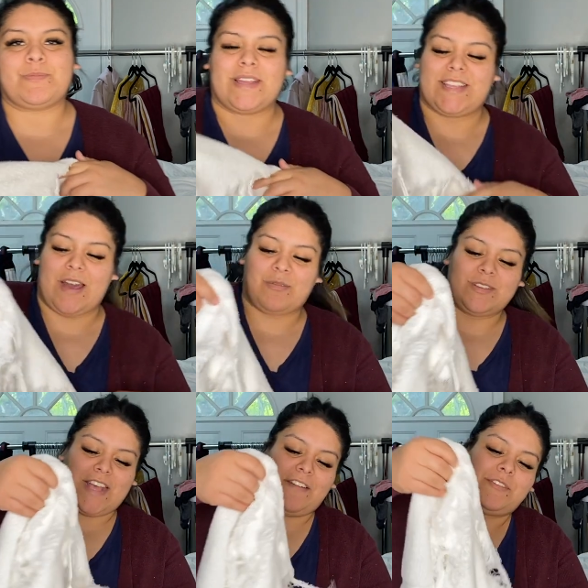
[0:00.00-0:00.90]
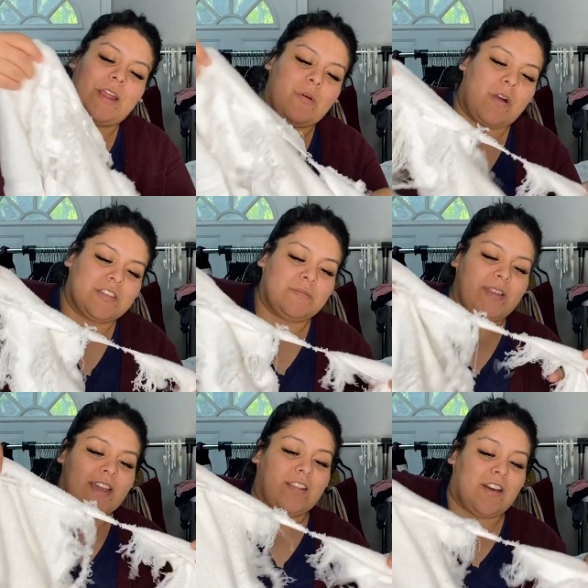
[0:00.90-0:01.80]
towels after I wash them
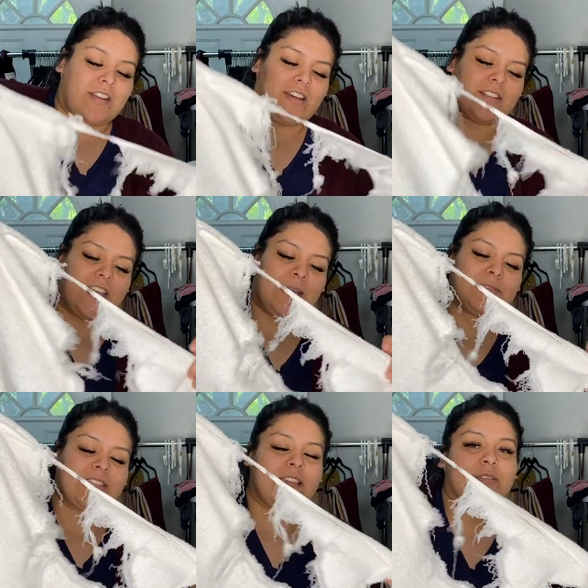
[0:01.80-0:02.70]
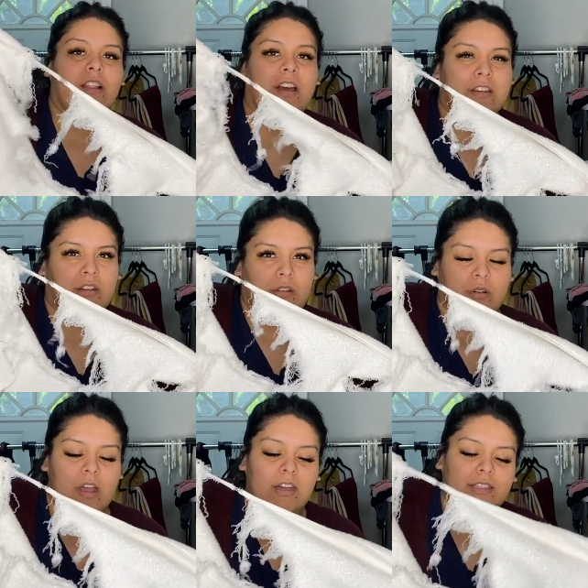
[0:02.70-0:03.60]
like a lot of times, because I use a lot of
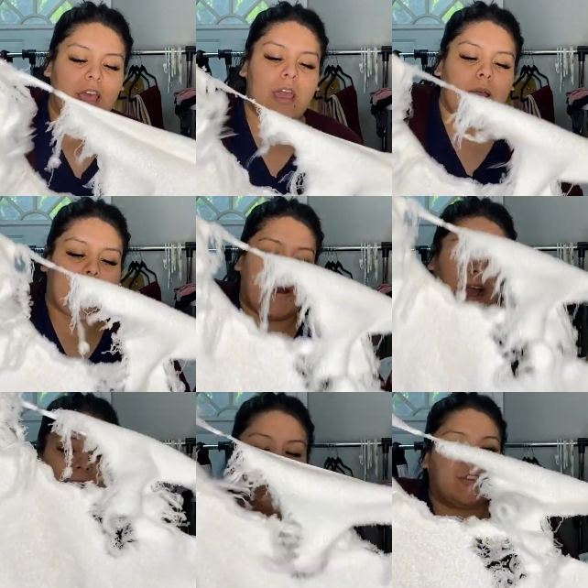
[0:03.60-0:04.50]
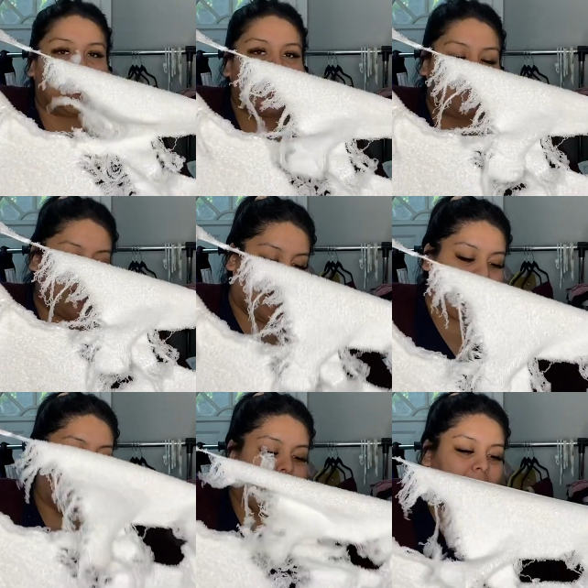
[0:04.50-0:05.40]
Clorox, but I don't throw them away.
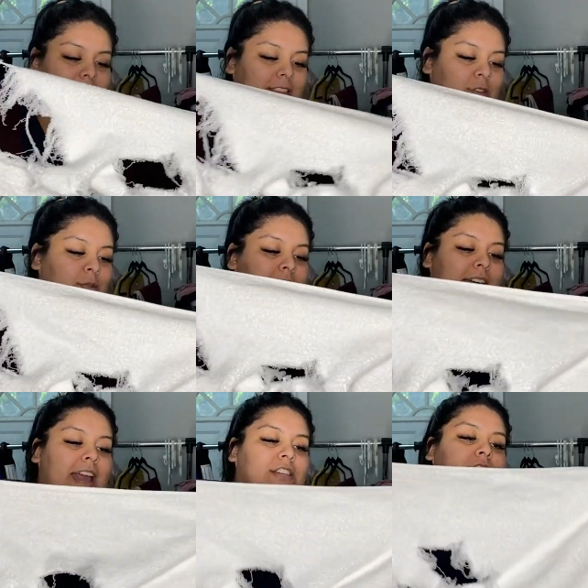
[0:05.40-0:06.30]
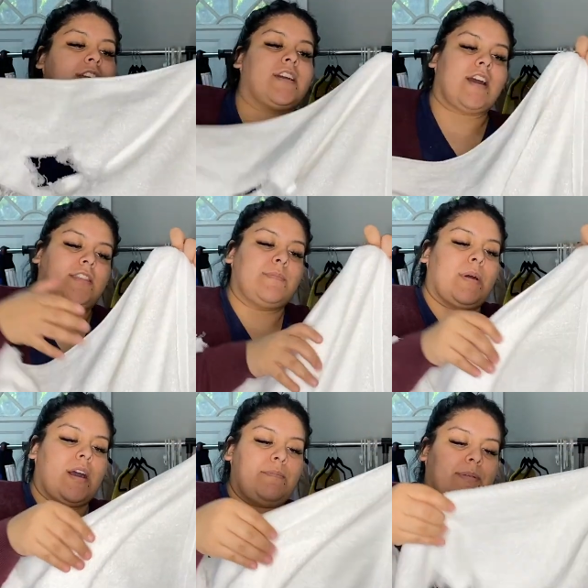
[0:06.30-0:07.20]
What I do is I actually cut them
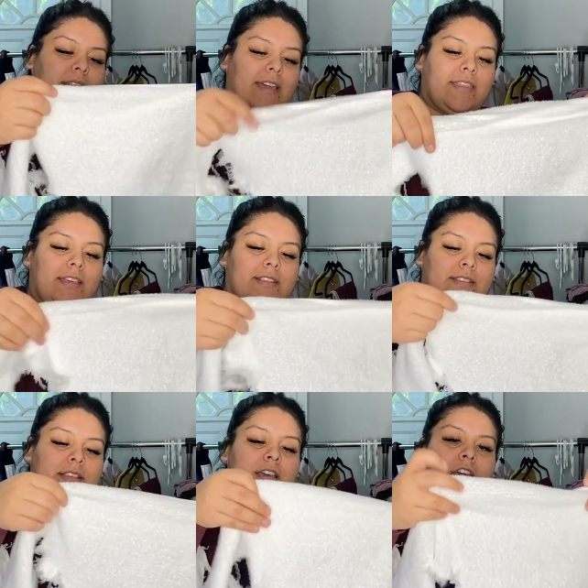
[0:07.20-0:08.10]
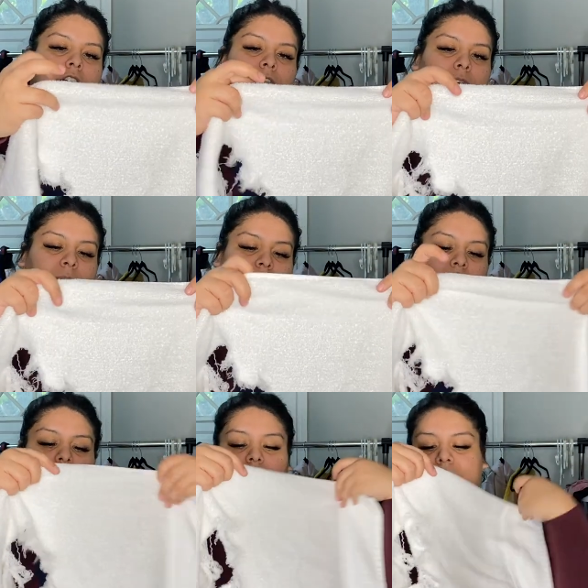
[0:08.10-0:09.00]
up like this from
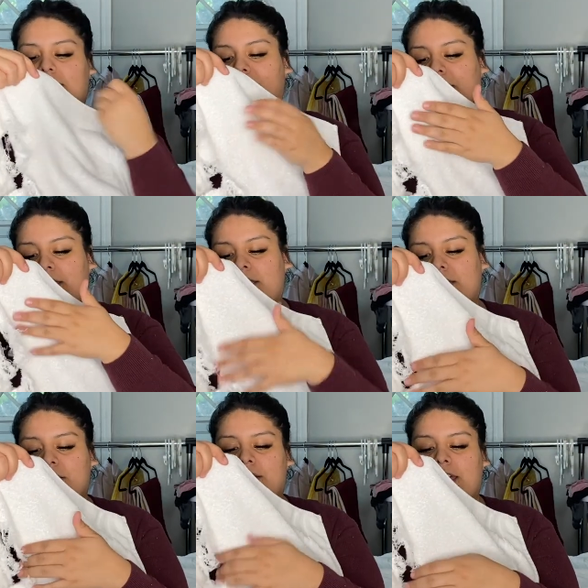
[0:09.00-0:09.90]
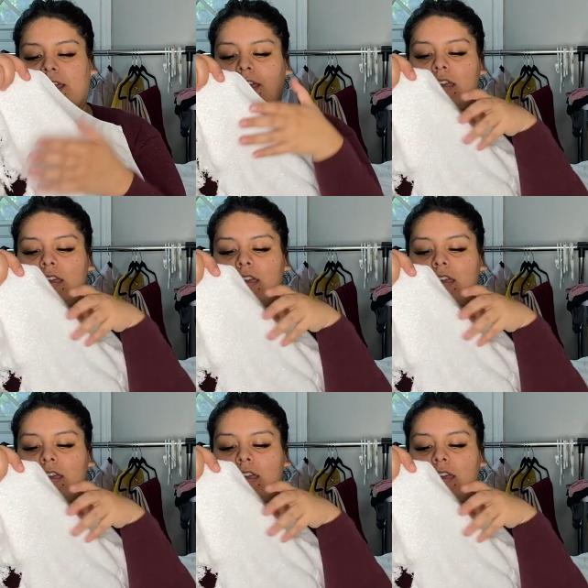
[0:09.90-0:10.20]
here to here, you know, like